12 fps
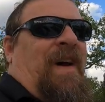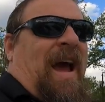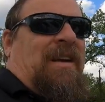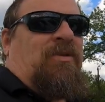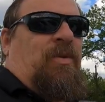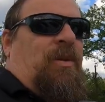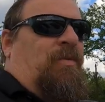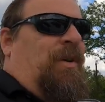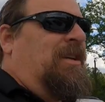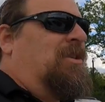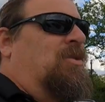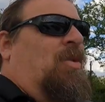factory
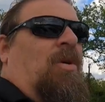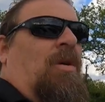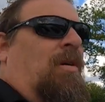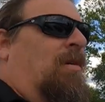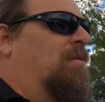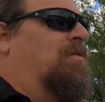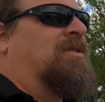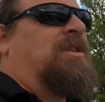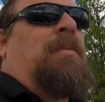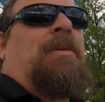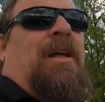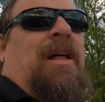restore or
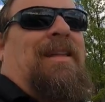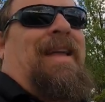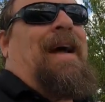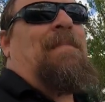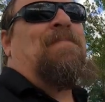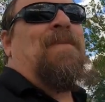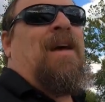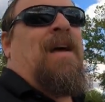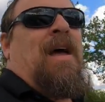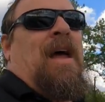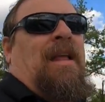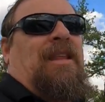something like
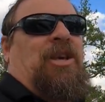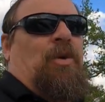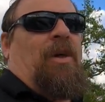that.